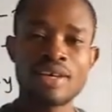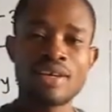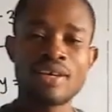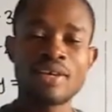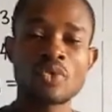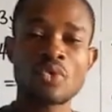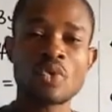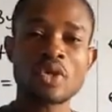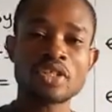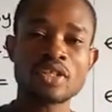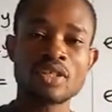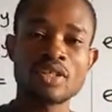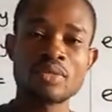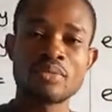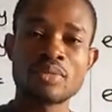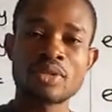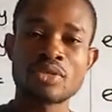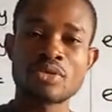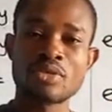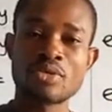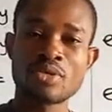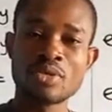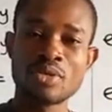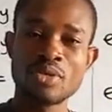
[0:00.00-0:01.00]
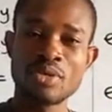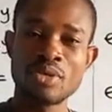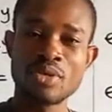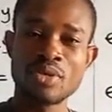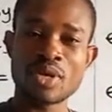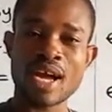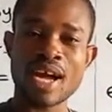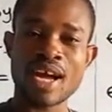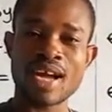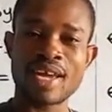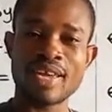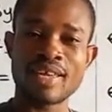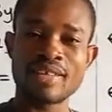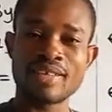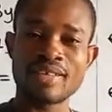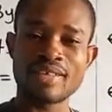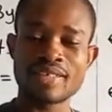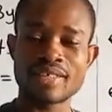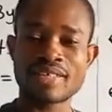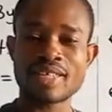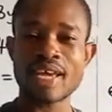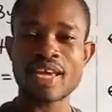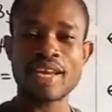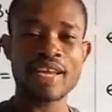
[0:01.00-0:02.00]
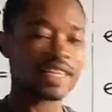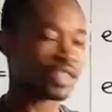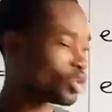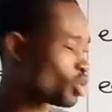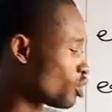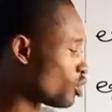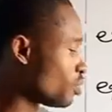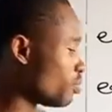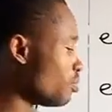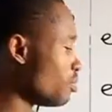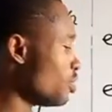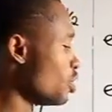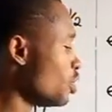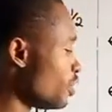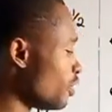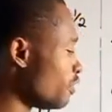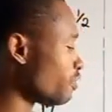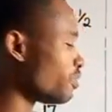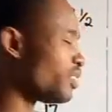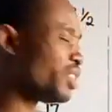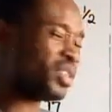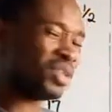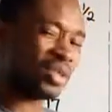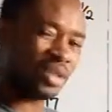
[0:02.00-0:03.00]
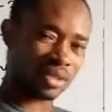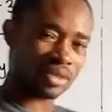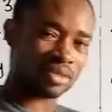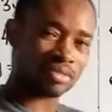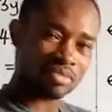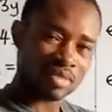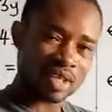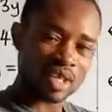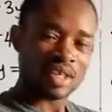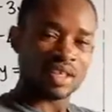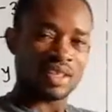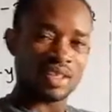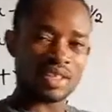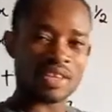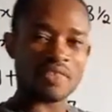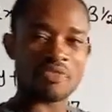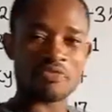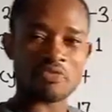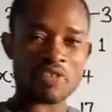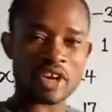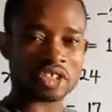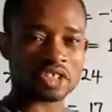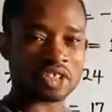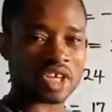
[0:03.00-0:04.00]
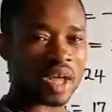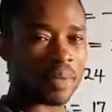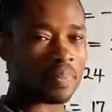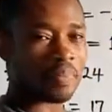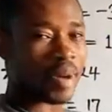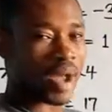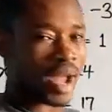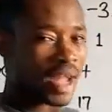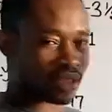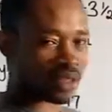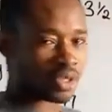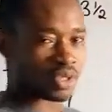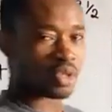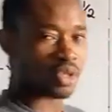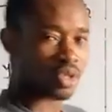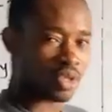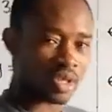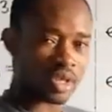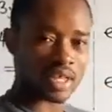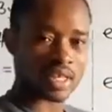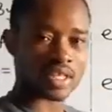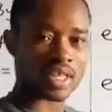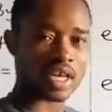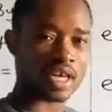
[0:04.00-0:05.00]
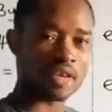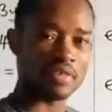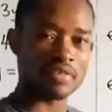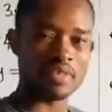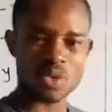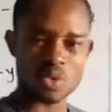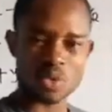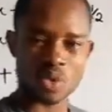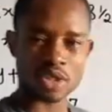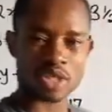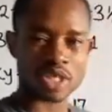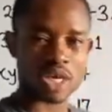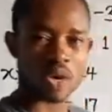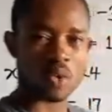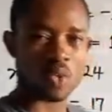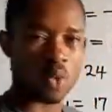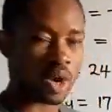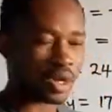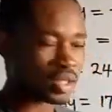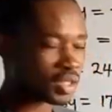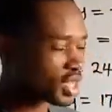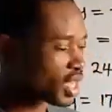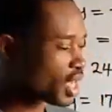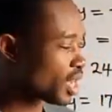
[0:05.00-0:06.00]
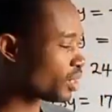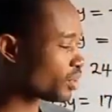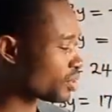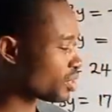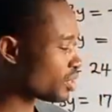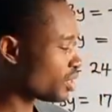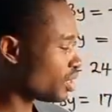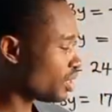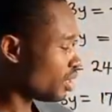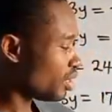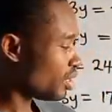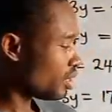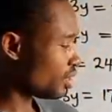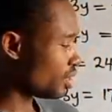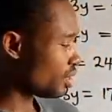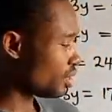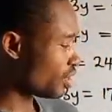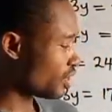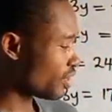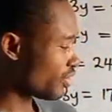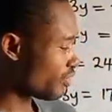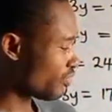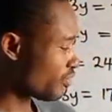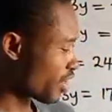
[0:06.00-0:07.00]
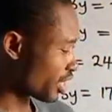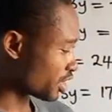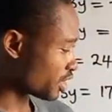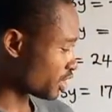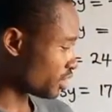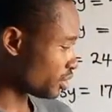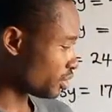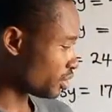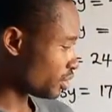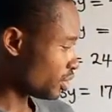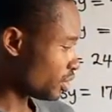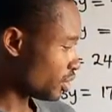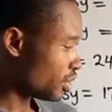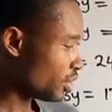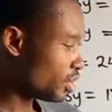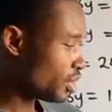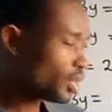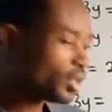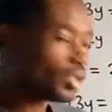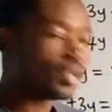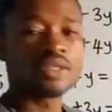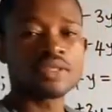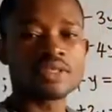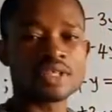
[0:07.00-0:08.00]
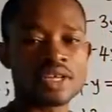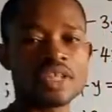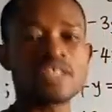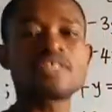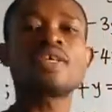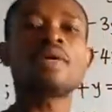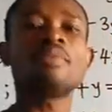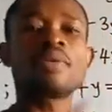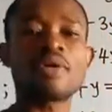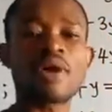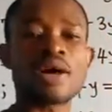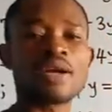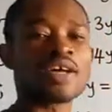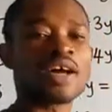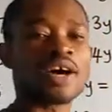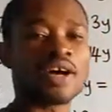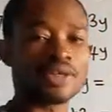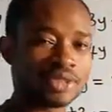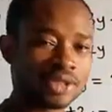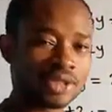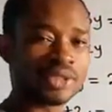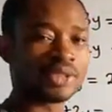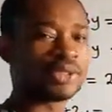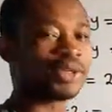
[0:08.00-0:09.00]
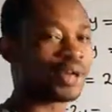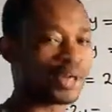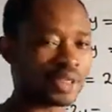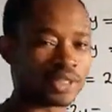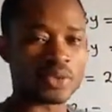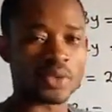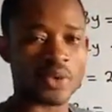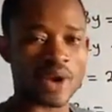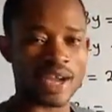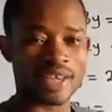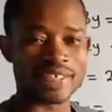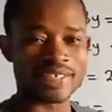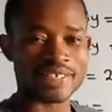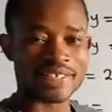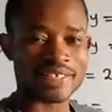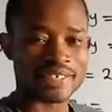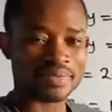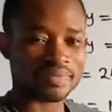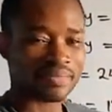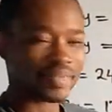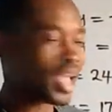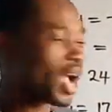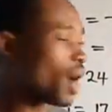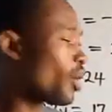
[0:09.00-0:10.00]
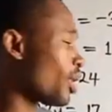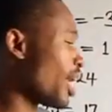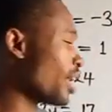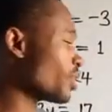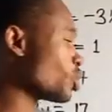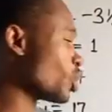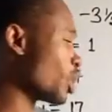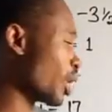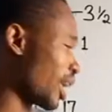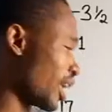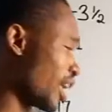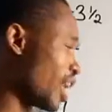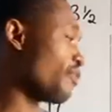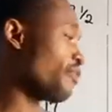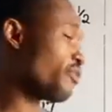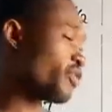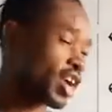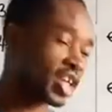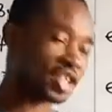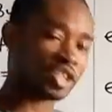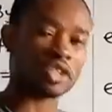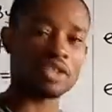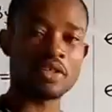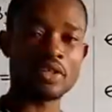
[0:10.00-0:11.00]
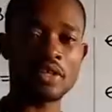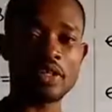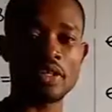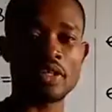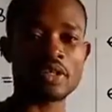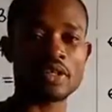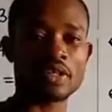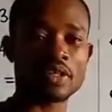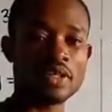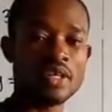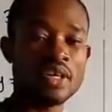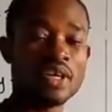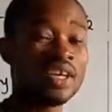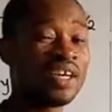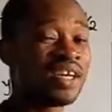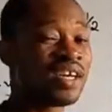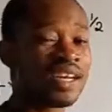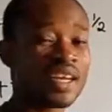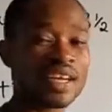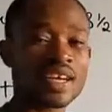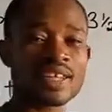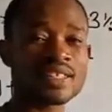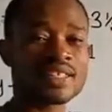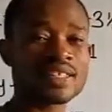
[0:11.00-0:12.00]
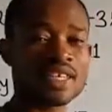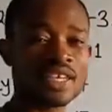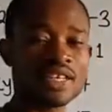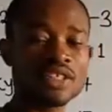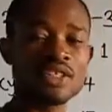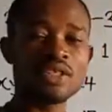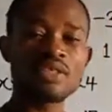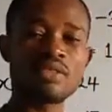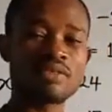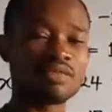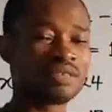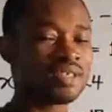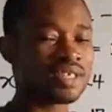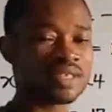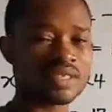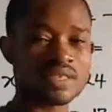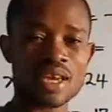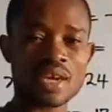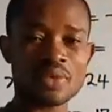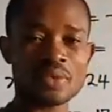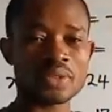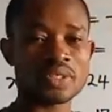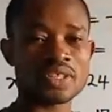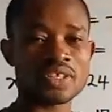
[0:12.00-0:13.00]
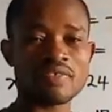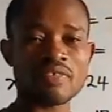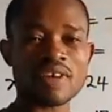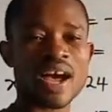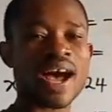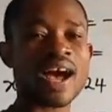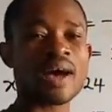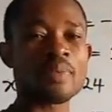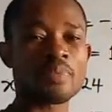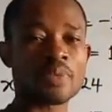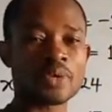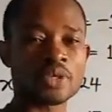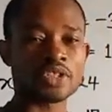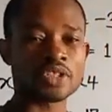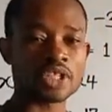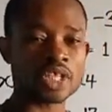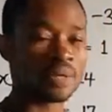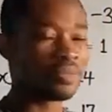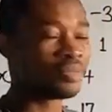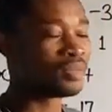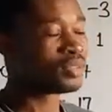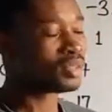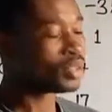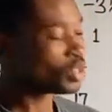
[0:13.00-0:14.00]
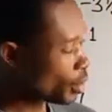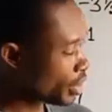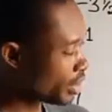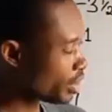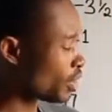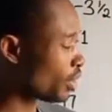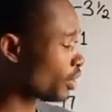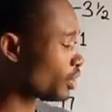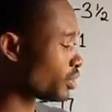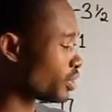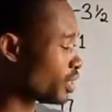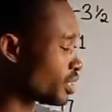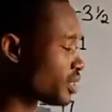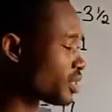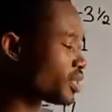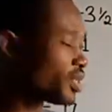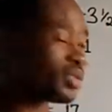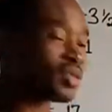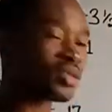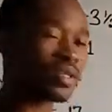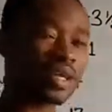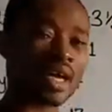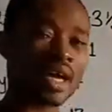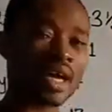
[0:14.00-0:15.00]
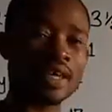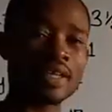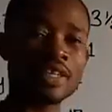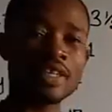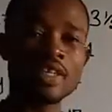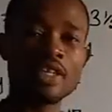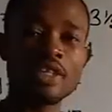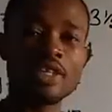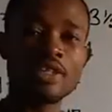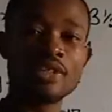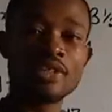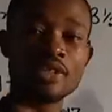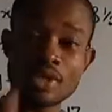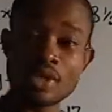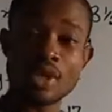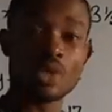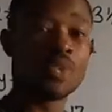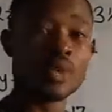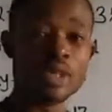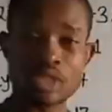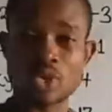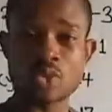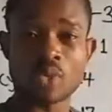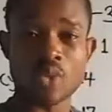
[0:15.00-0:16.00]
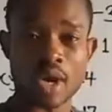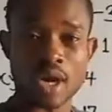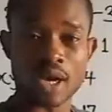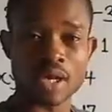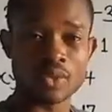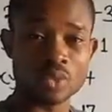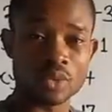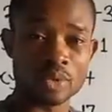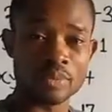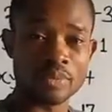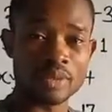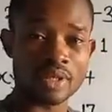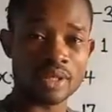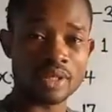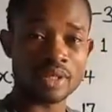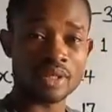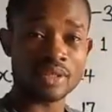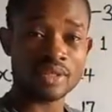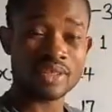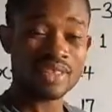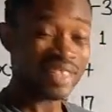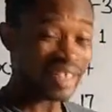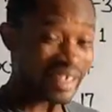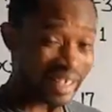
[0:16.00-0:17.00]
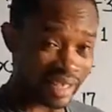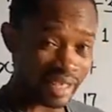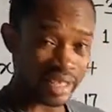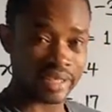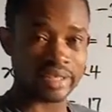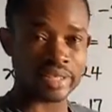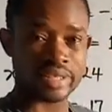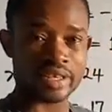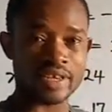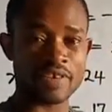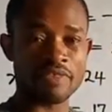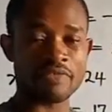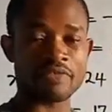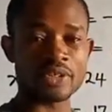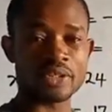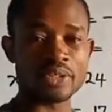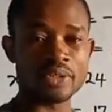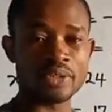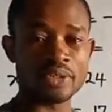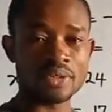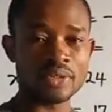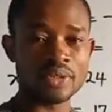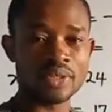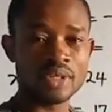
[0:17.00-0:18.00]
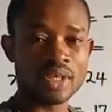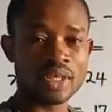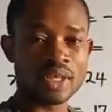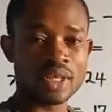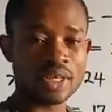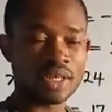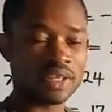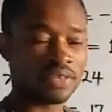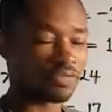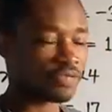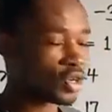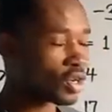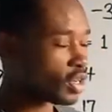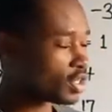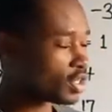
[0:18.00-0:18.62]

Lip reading: In question number 2, I decided to move, you know, the fractional part to the other side of the equation and worked out, you know, the fraction. So this time around, I'll do otherwise. I would like to clear fraction here. Like I said, you decide whichever approach. I mean, doing all these things so that you know which one will be easy for you and, of